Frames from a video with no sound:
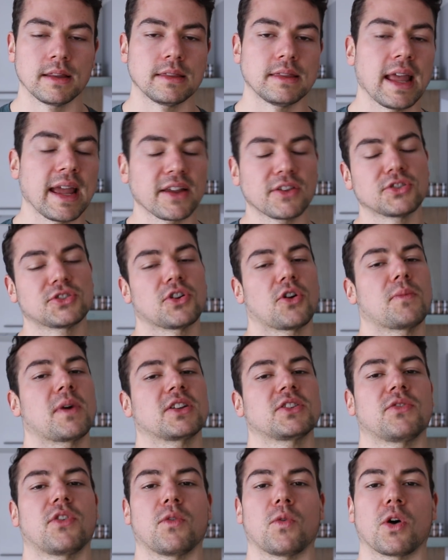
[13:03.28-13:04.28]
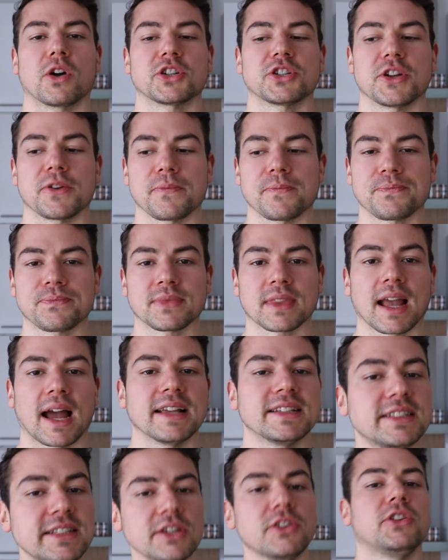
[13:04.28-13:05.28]
Thank you so much for watching. I
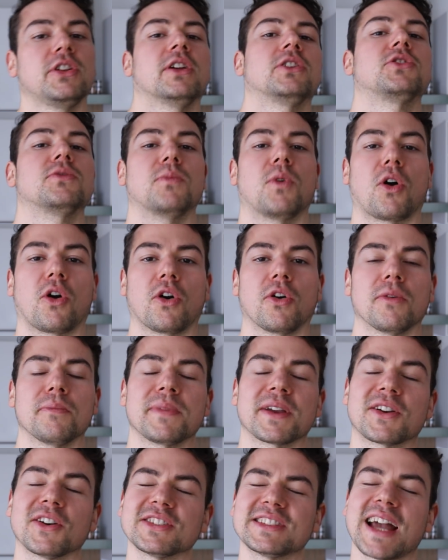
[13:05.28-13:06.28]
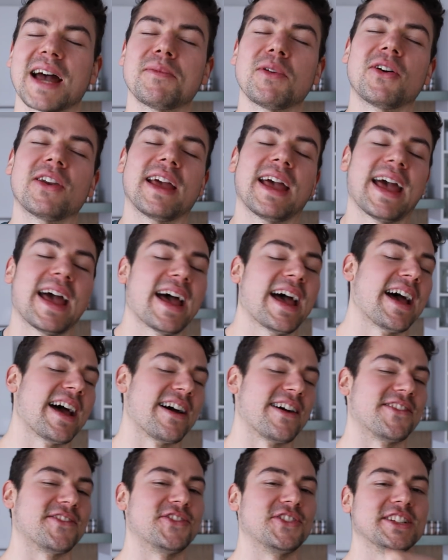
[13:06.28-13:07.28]
see you here tomorrow, because I upload
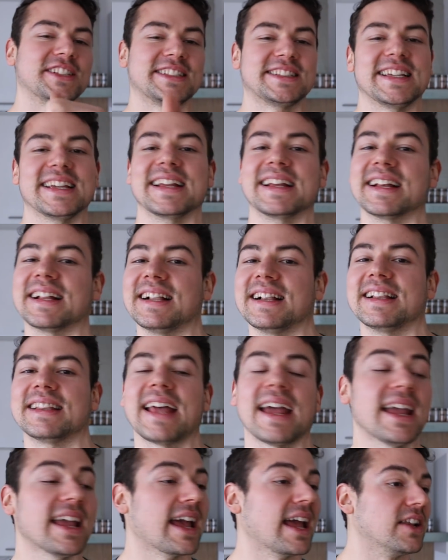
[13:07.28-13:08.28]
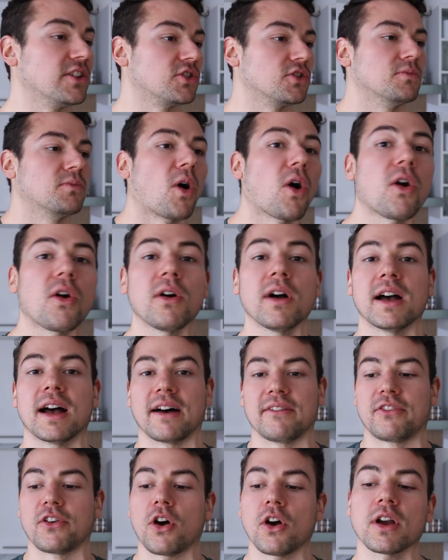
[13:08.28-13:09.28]
every single day. And tomorrow
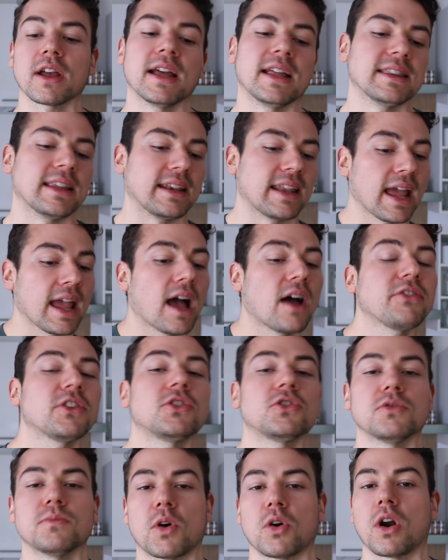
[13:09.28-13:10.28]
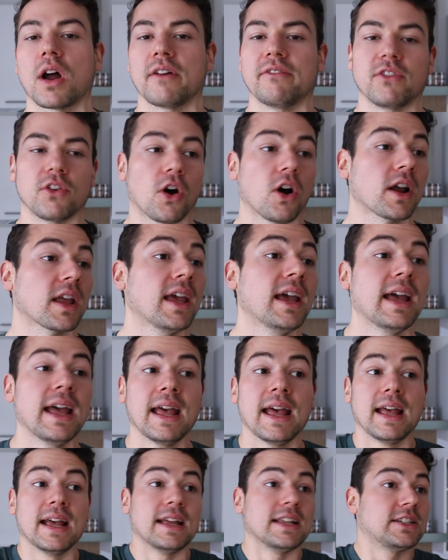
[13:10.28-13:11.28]
I vlog, the day after tomorrow I vlog.
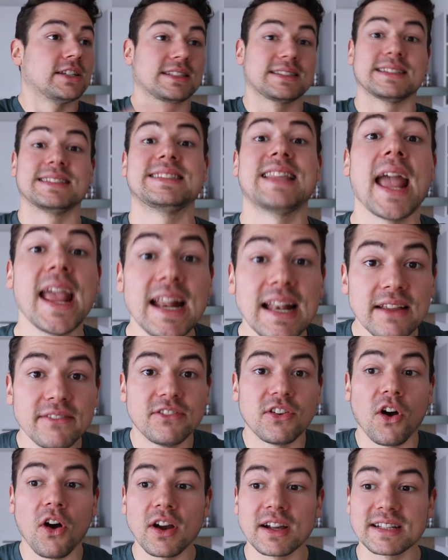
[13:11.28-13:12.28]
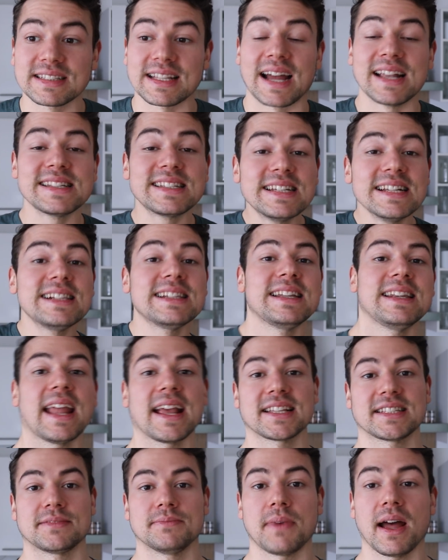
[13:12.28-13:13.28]
Just daily vlogs until the
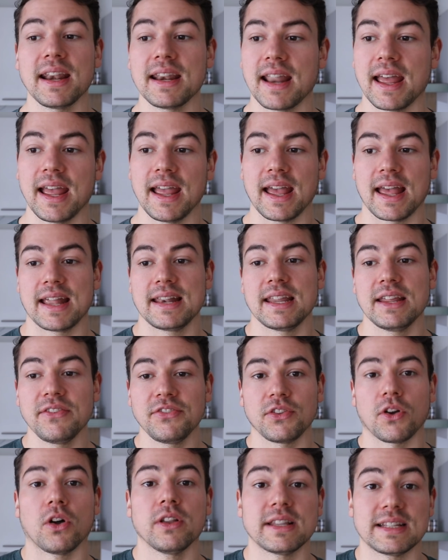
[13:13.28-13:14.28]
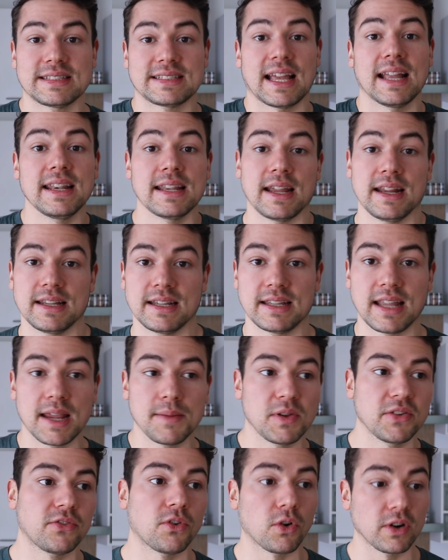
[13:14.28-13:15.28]
next Monday. And if on the Sunday, the day
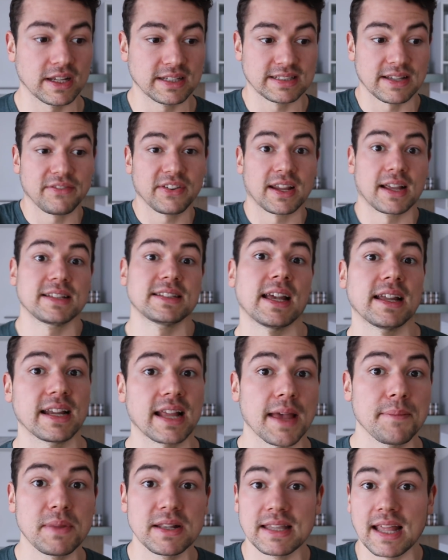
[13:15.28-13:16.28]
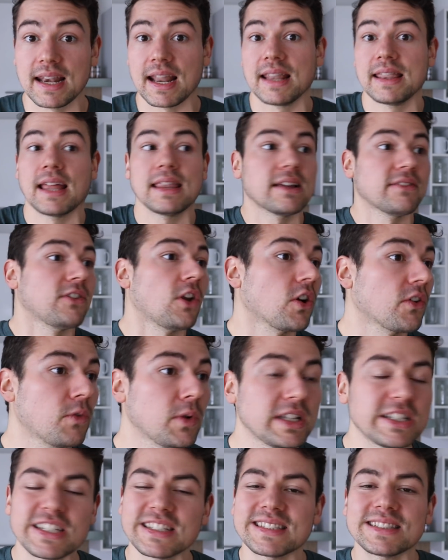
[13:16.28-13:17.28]
before, there's something exciting happen, then another vlog.
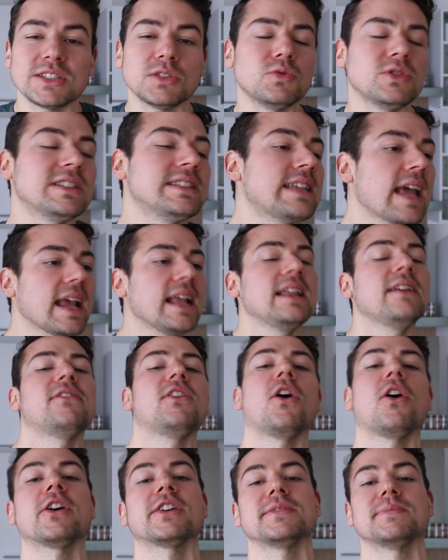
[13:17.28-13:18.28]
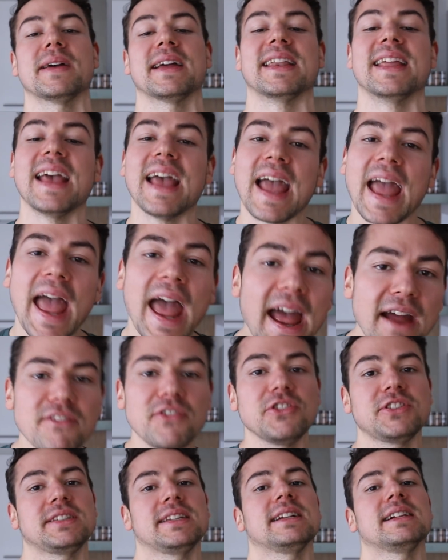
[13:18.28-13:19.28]
We just do daily vlogs, man.
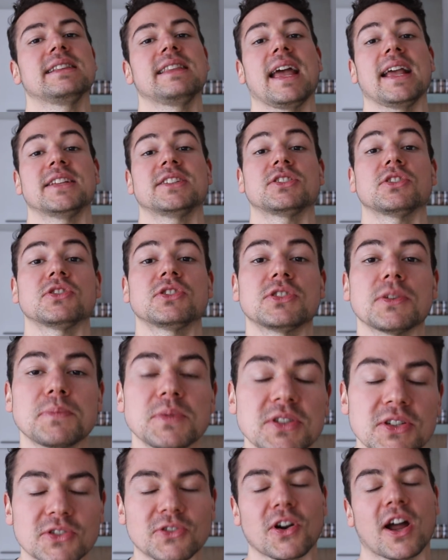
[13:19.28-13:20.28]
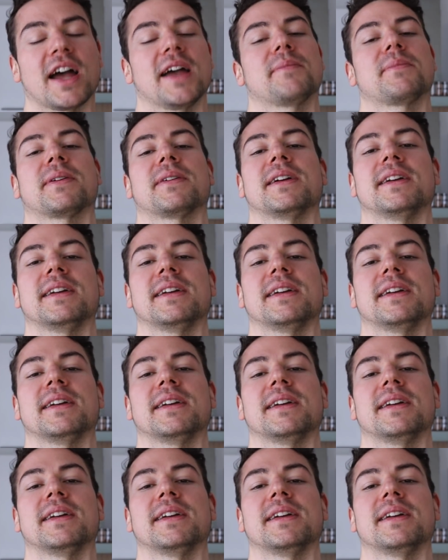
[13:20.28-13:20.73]
Every single day. So subscribe.